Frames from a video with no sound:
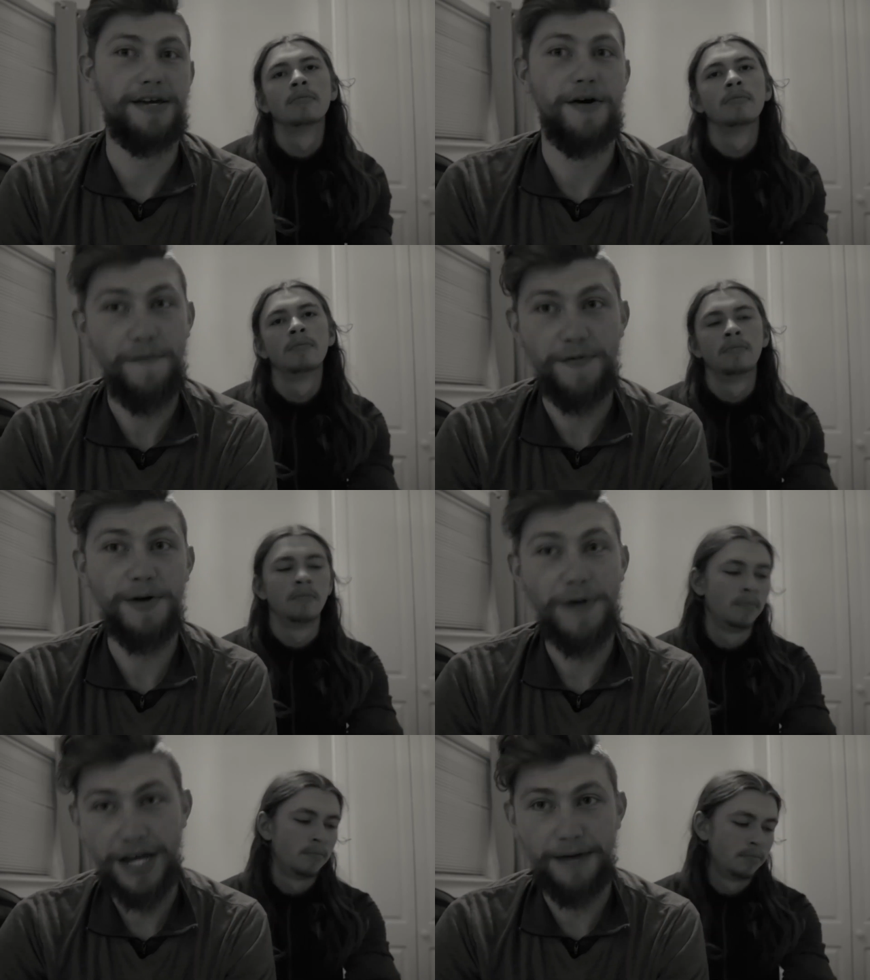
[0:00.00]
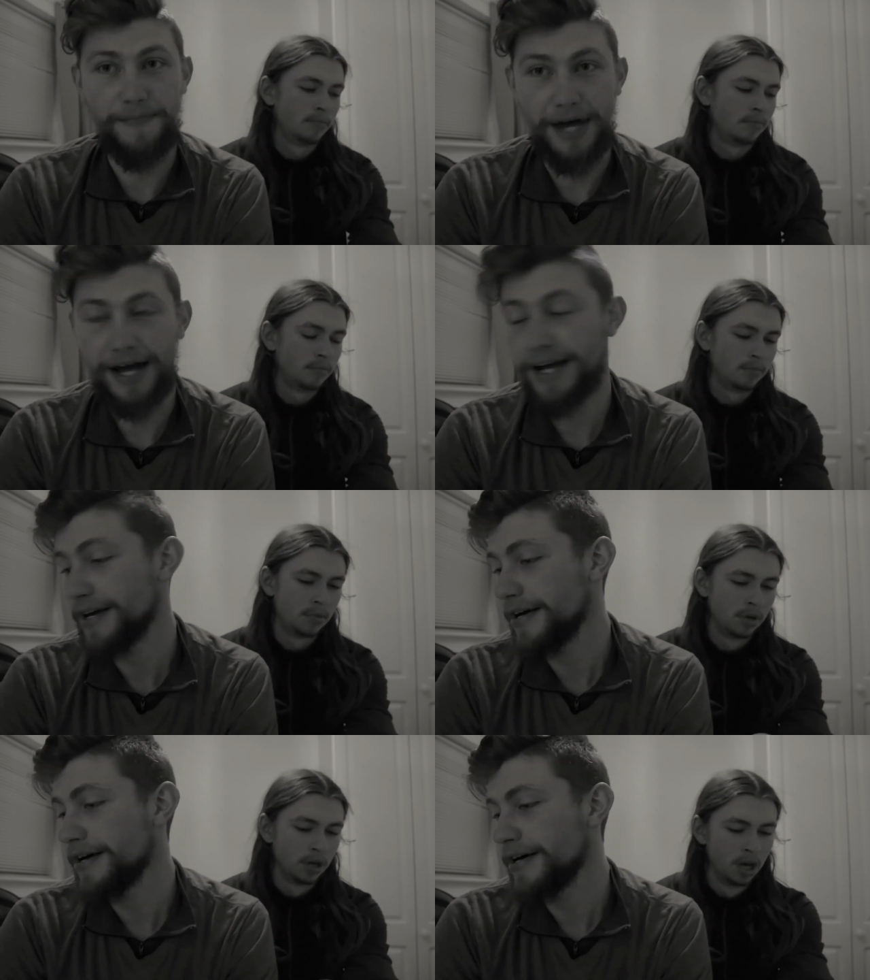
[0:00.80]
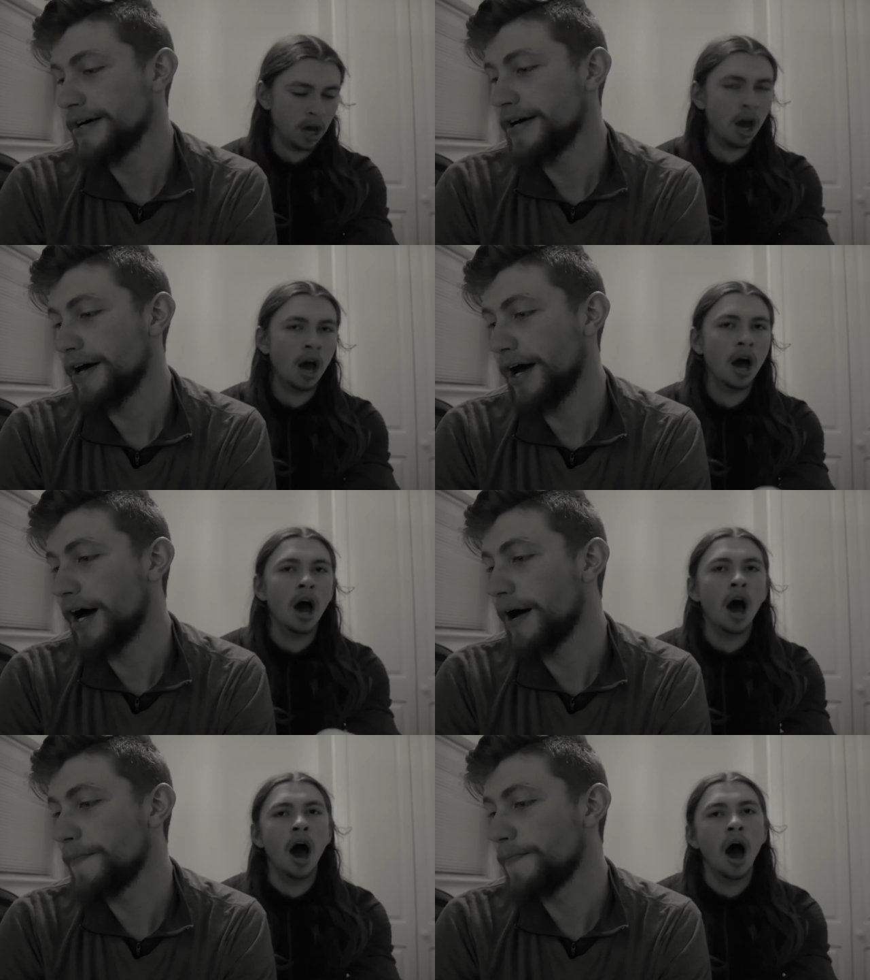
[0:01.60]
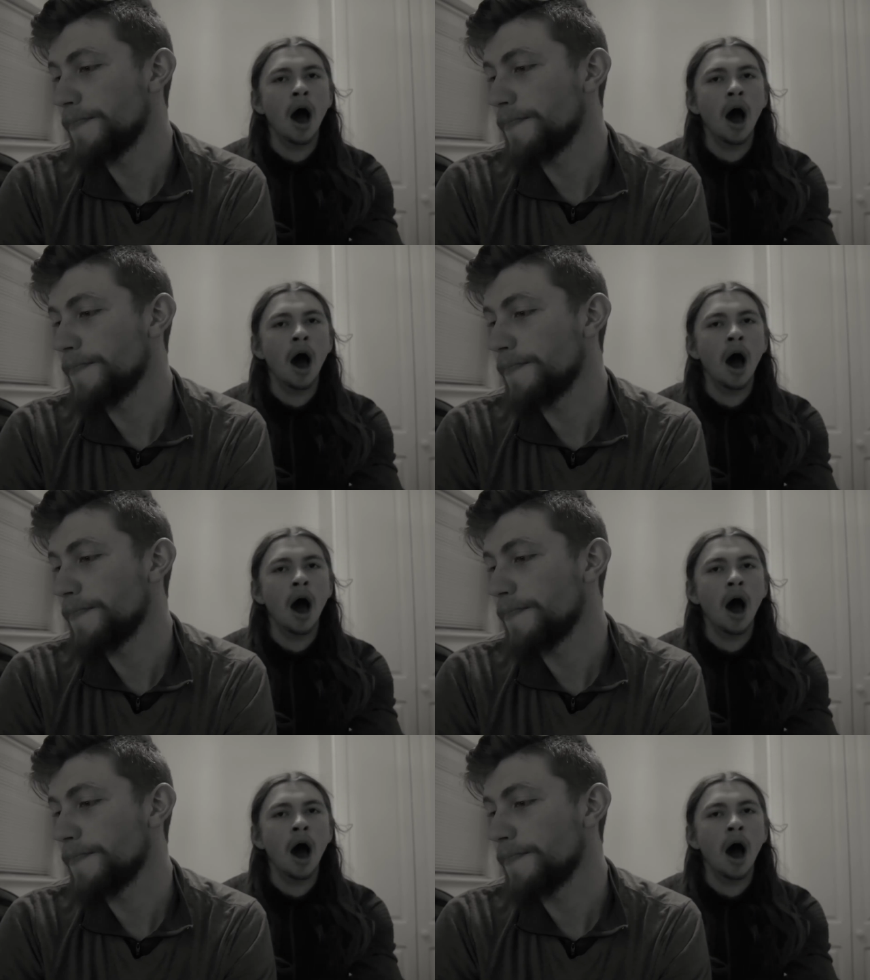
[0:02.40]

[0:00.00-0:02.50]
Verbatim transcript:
Speaker 1: Hopefully we get back. Um,